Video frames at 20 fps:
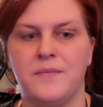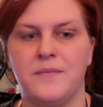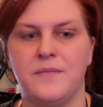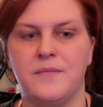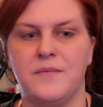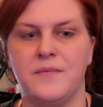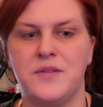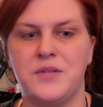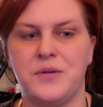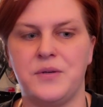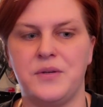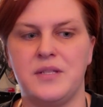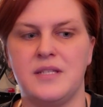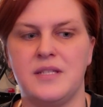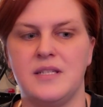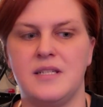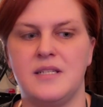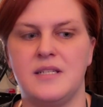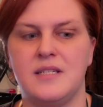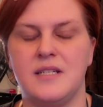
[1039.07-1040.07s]
So
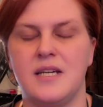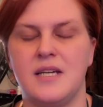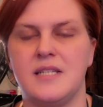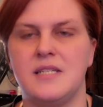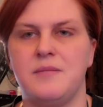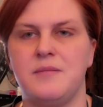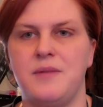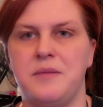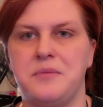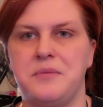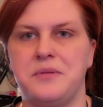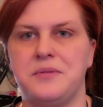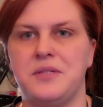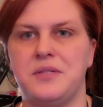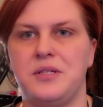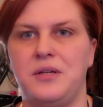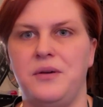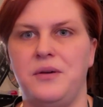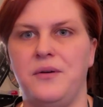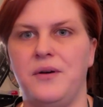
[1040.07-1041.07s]
it's nice to be able
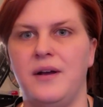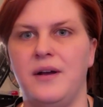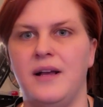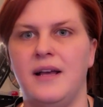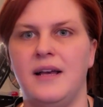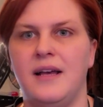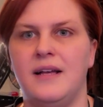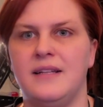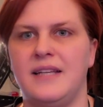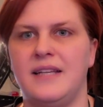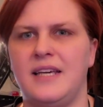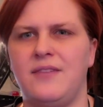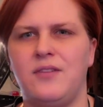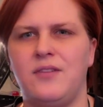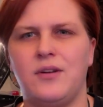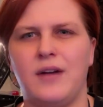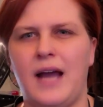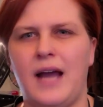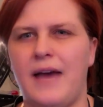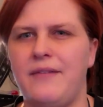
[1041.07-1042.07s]
to, like, if
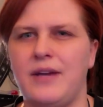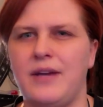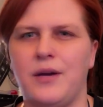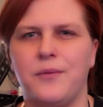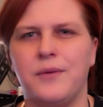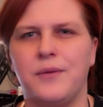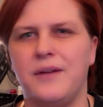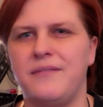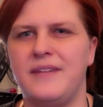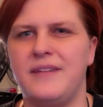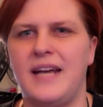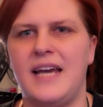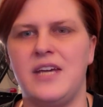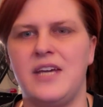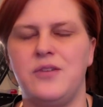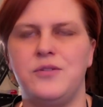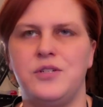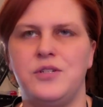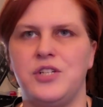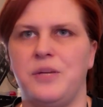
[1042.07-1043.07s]
you're having a rough day,
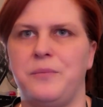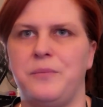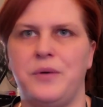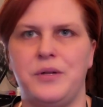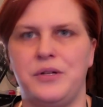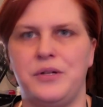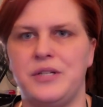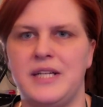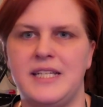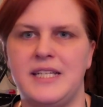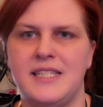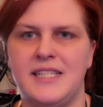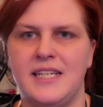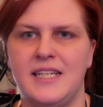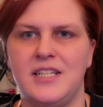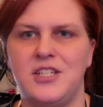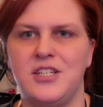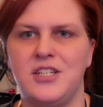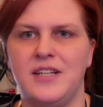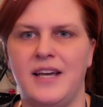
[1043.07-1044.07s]
you jump on your 10
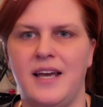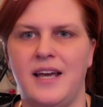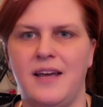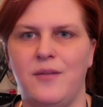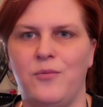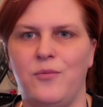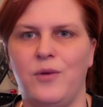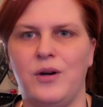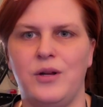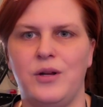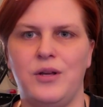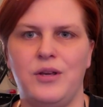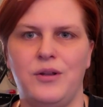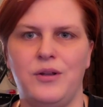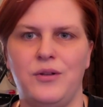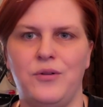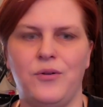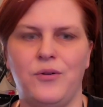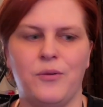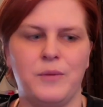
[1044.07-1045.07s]
stitch, and what
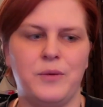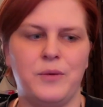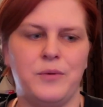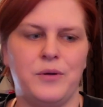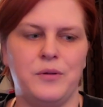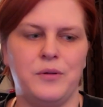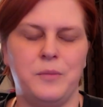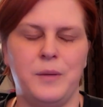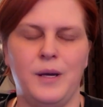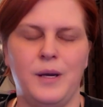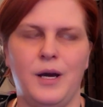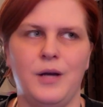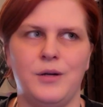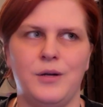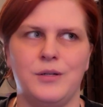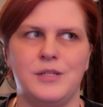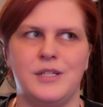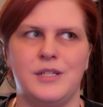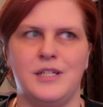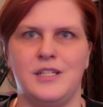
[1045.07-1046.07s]
normally would only be
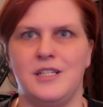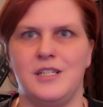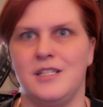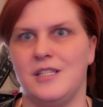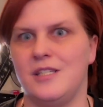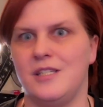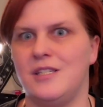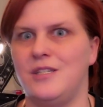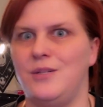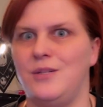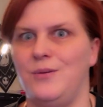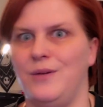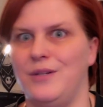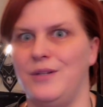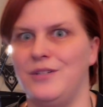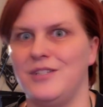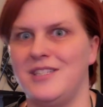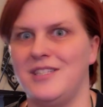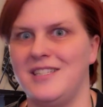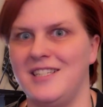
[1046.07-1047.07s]
100 stitches is
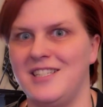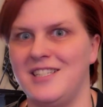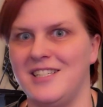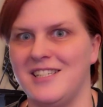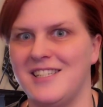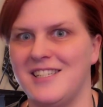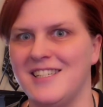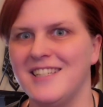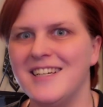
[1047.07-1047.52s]
200 stitches.